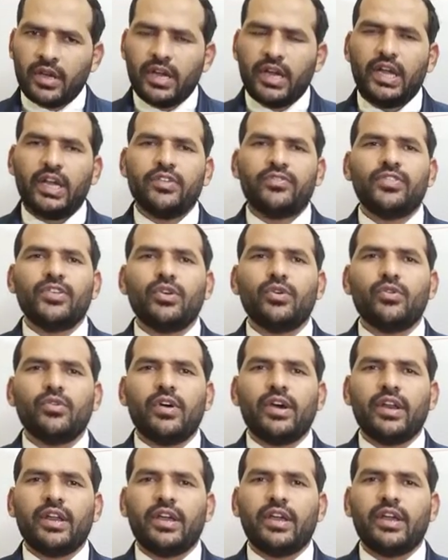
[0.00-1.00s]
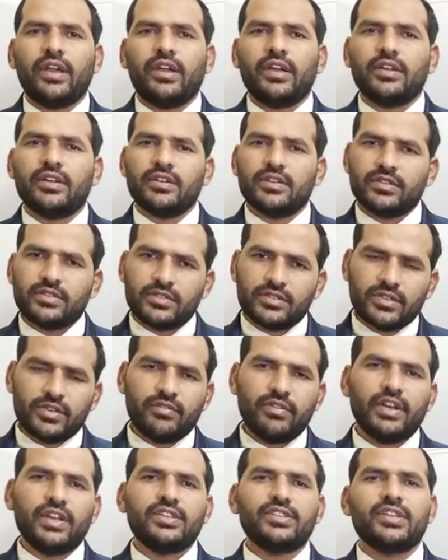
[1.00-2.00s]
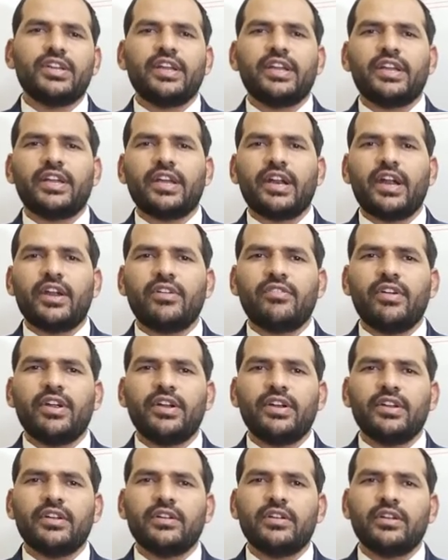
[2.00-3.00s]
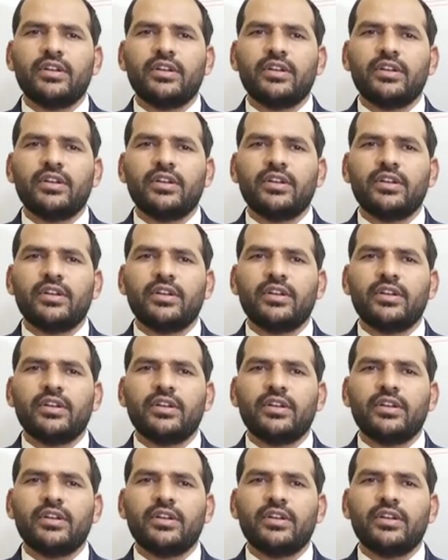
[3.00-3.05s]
If you are a civil engineering graduate,